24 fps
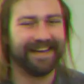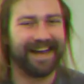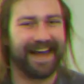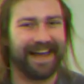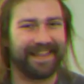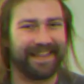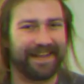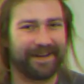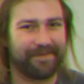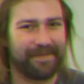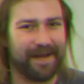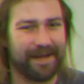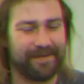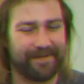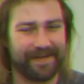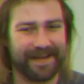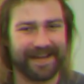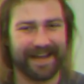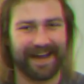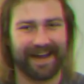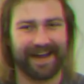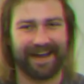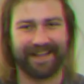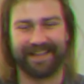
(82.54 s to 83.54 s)
I think
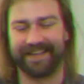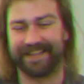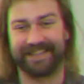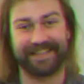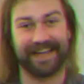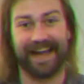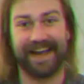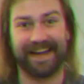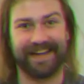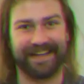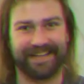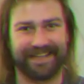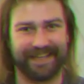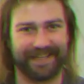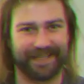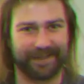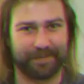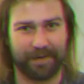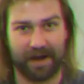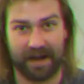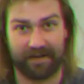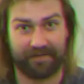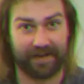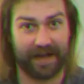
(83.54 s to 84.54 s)
maybe uh, the
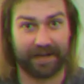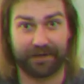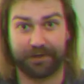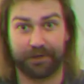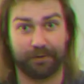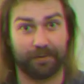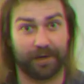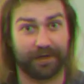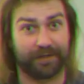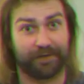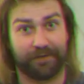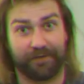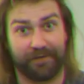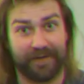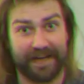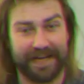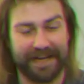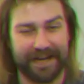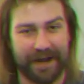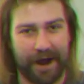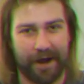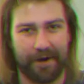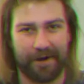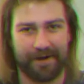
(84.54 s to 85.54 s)
scientist might have had too much
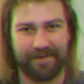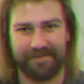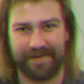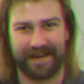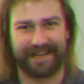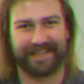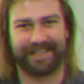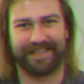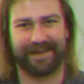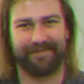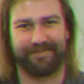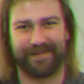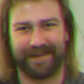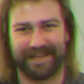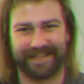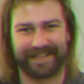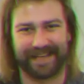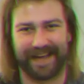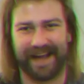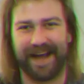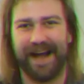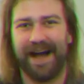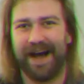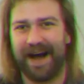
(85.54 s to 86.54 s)
vino and mixed up
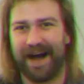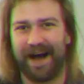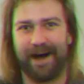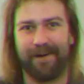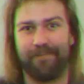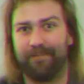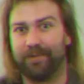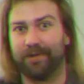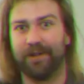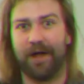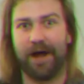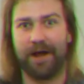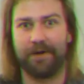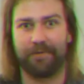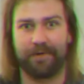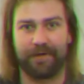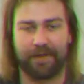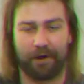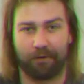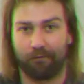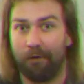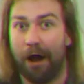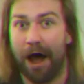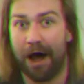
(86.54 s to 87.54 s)
his uh, blood
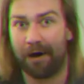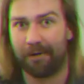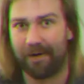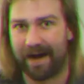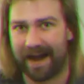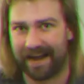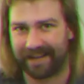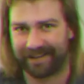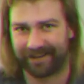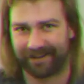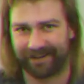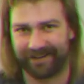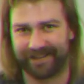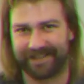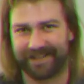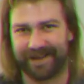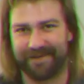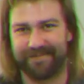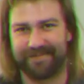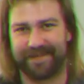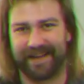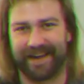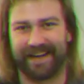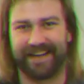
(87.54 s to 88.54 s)
with a Rottweiler or
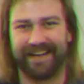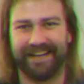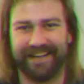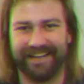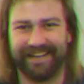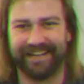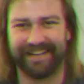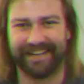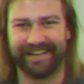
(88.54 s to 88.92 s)
something.